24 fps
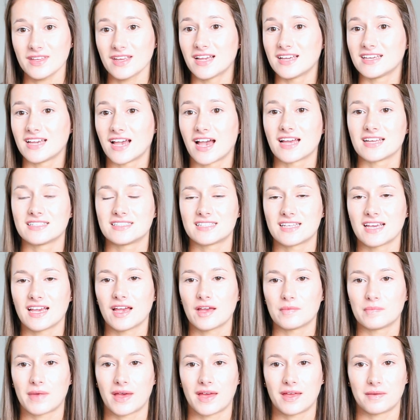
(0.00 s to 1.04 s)
Yeah, I'd say
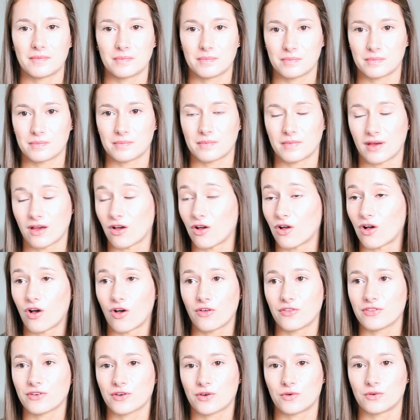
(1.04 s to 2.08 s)
I met
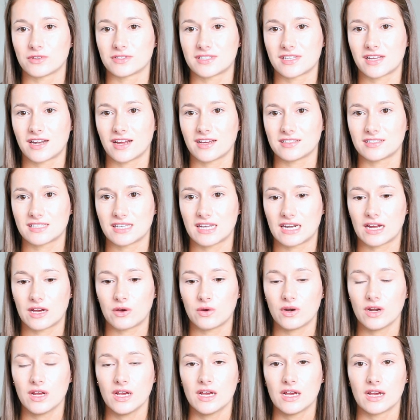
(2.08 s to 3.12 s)
all the goals that I would set
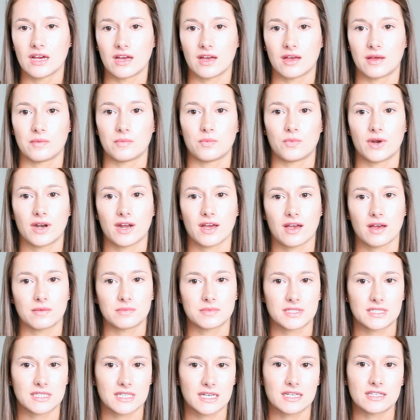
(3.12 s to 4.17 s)
out. Um, when it
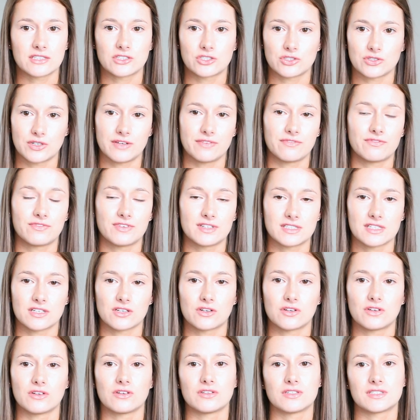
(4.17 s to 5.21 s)
comes to history and
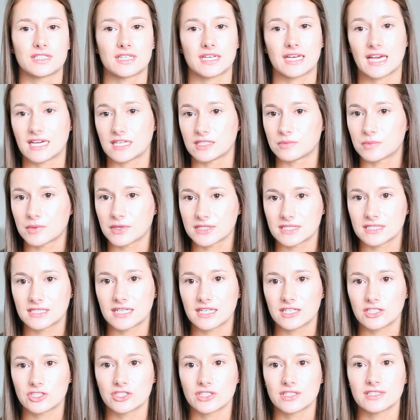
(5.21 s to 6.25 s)
physicals and case
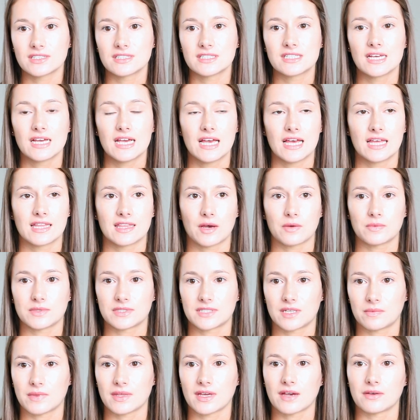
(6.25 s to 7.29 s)
presentations, that was
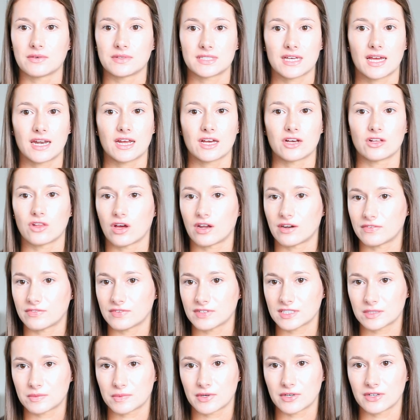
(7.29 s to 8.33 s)
something I was getting a lot of
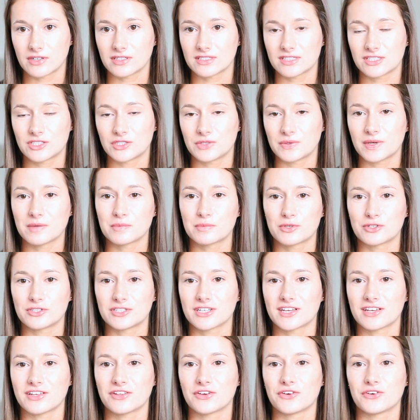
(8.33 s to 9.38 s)
experience doing,
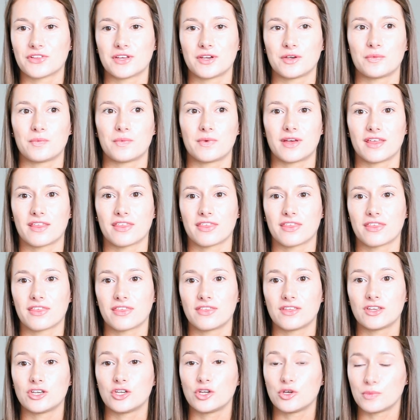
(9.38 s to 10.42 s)
particularly with
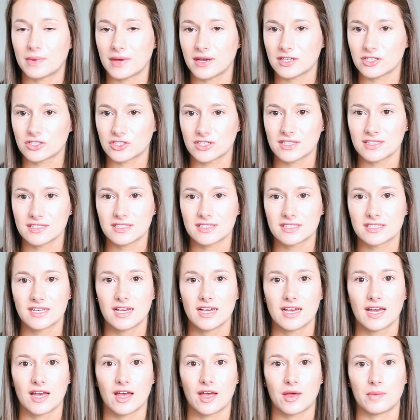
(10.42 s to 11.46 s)
new patients,
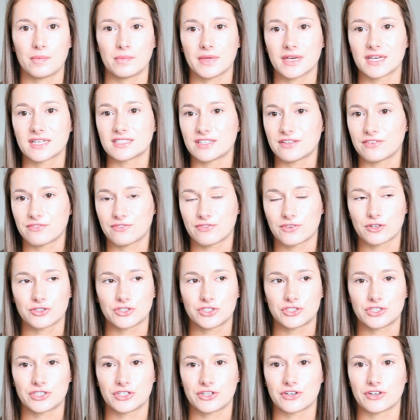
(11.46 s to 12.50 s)
um, because in
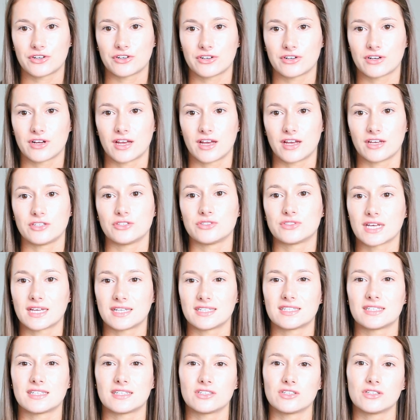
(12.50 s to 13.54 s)
first year, uh, you tend
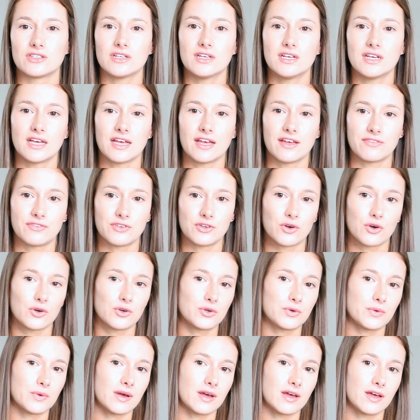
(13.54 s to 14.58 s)
to if you go
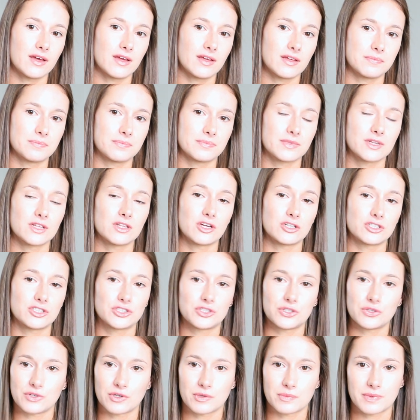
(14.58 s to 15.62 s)
to a
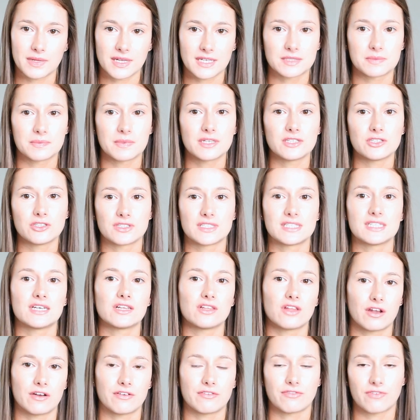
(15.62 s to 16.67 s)
longitudinal placement, you'll see a
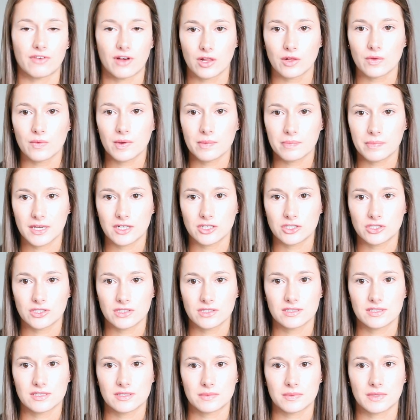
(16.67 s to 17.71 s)
lot of follow up
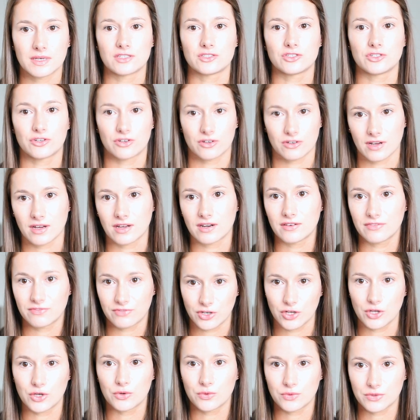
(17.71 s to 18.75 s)
patients because you're
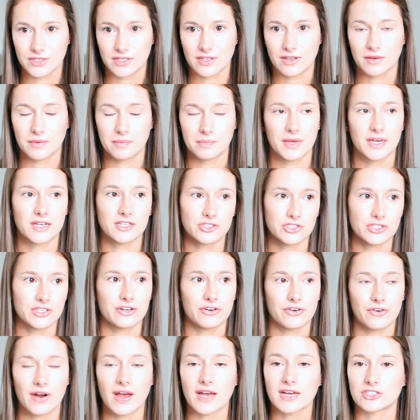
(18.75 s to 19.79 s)
new to patient
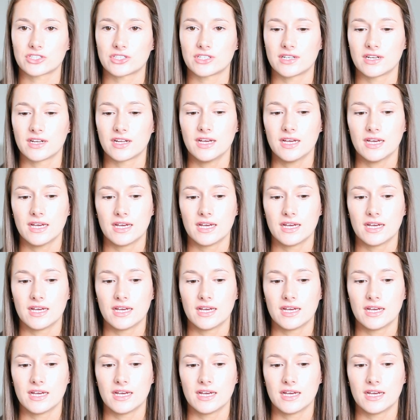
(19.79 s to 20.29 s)
interaction.